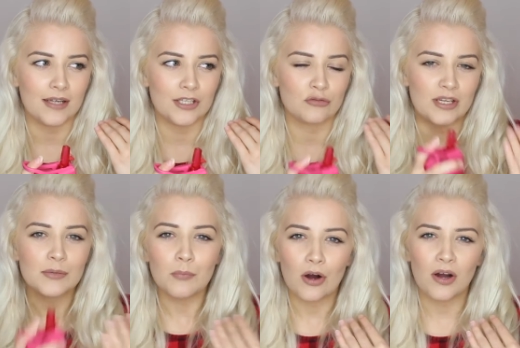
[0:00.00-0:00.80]
I
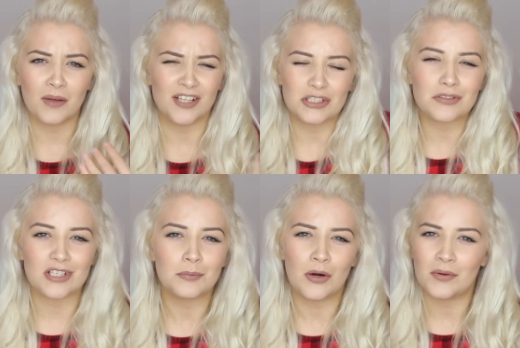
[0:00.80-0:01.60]
drink more, but I do
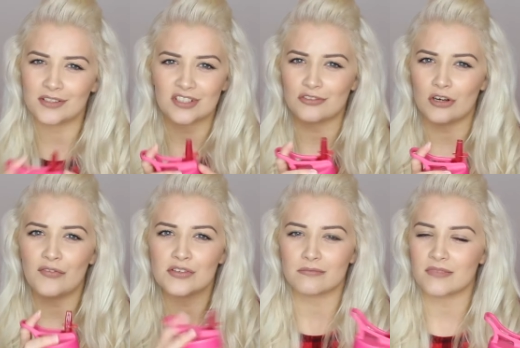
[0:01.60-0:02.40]
drink more when it's a straw
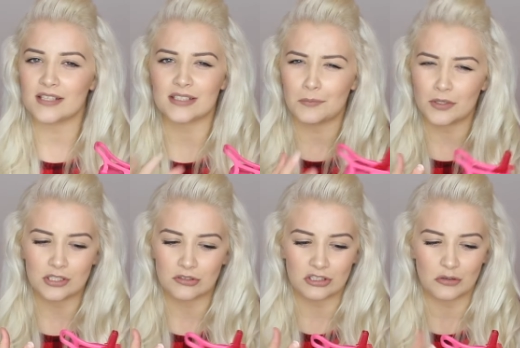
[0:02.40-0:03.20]
for some reason. I'm not
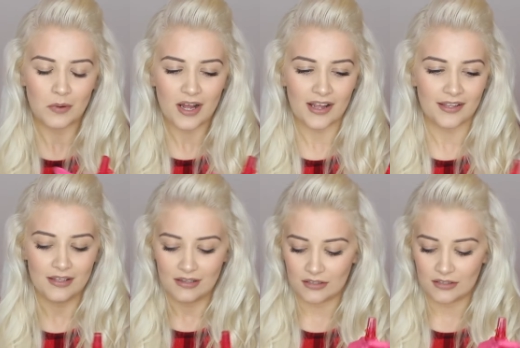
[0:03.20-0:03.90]
too sure why.